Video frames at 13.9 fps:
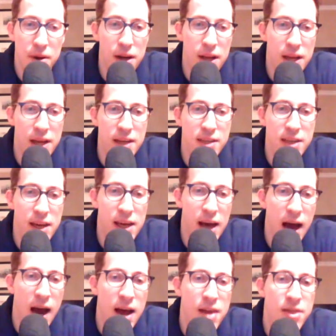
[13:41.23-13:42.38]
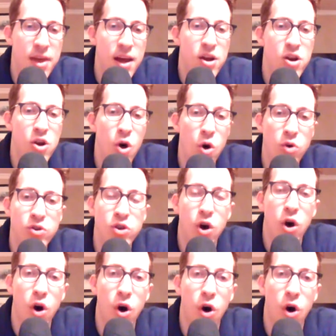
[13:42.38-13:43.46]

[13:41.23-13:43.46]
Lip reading: but he's a guy that knows